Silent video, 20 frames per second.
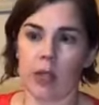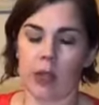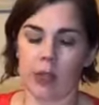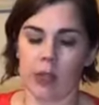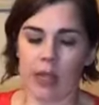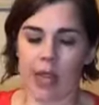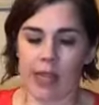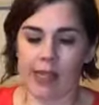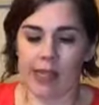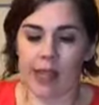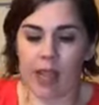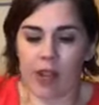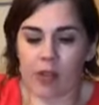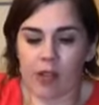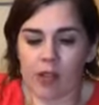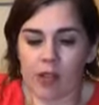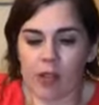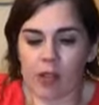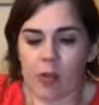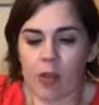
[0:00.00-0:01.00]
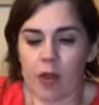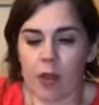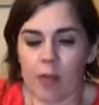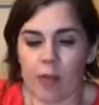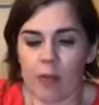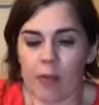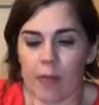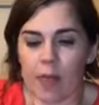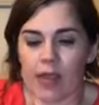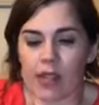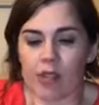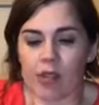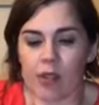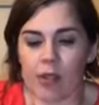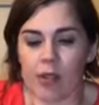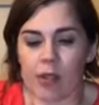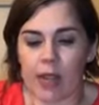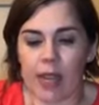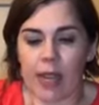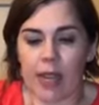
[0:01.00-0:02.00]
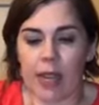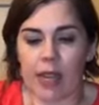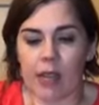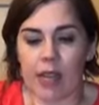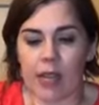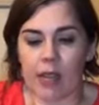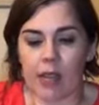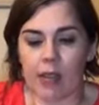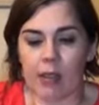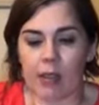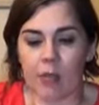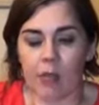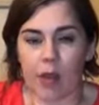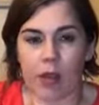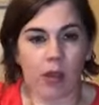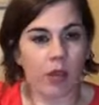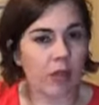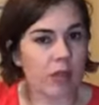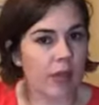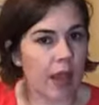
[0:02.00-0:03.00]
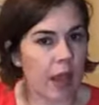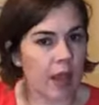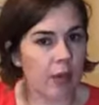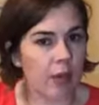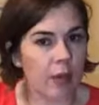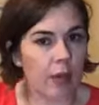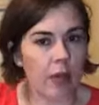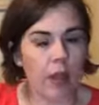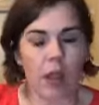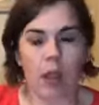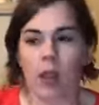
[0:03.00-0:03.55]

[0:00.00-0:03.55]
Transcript: clear glass, and you just want to make sure you get any wrinkles out.